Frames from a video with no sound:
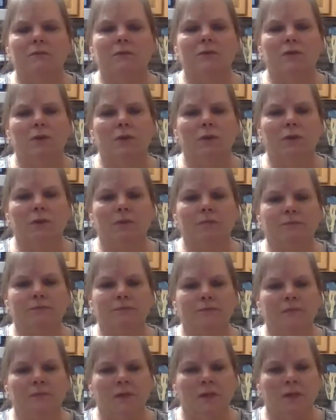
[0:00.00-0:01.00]
So
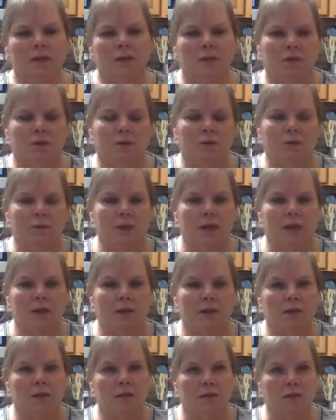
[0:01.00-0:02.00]
it
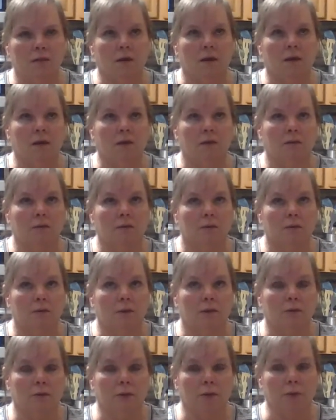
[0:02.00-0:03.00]
may not
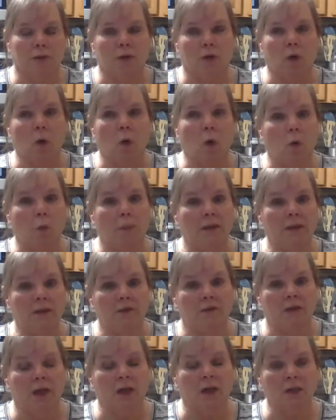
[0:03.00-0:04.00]
agree with a whole bunch
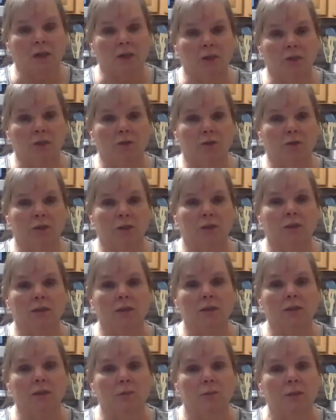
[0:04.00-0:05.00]
of other
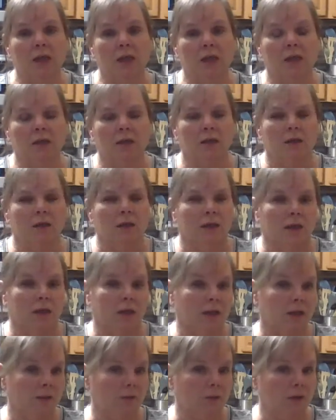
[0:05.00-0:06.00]
nutritionists,
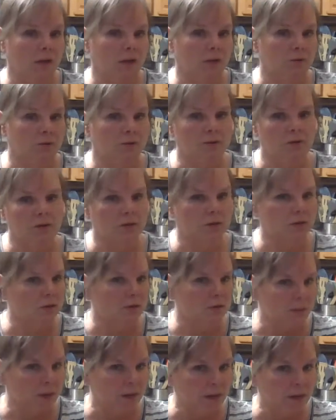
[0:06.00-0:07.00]
and I am not a
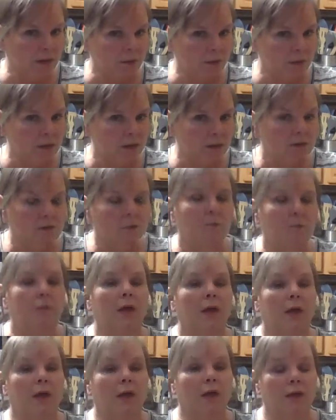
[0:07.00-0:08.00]
nutritionist by any means,
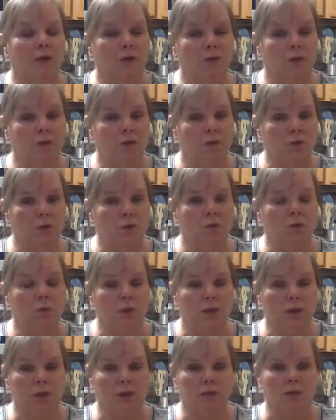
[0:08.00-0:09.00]
but I do
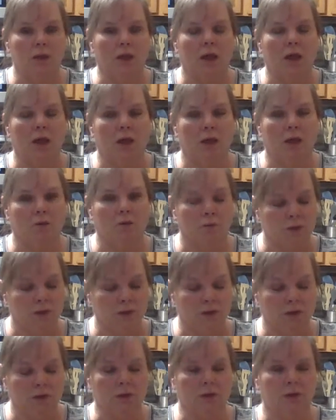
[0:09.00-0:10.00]
read and
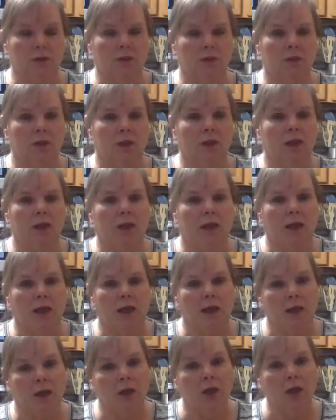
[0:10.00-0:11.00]
research
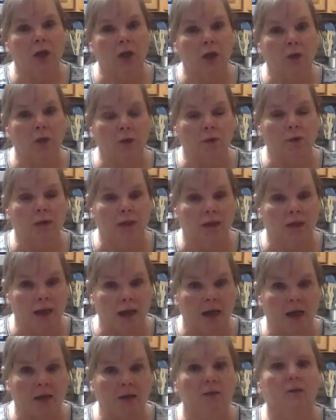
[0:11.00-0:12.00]
and know
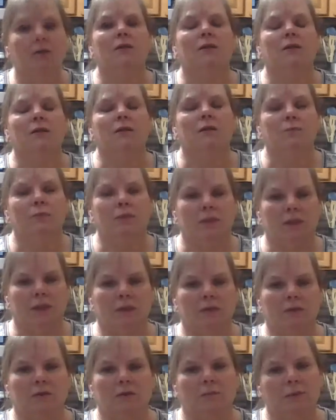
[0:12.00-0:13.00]
that
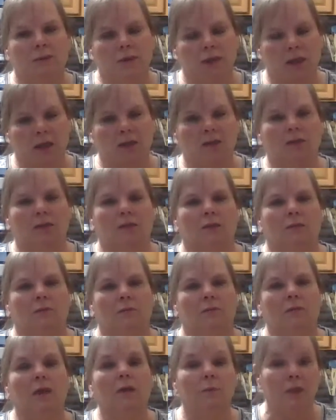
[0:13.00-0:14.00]
potatoes and
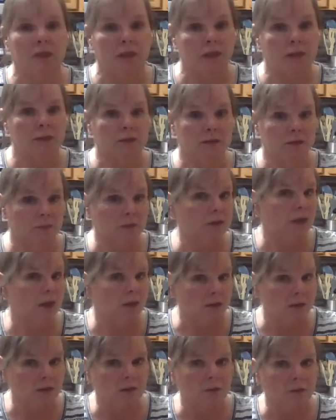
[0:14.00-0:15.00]
potassium and bananas and
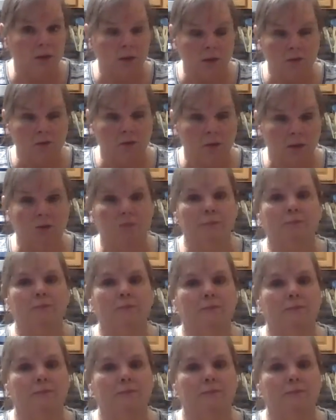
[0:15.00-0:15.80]
potassium are good for you.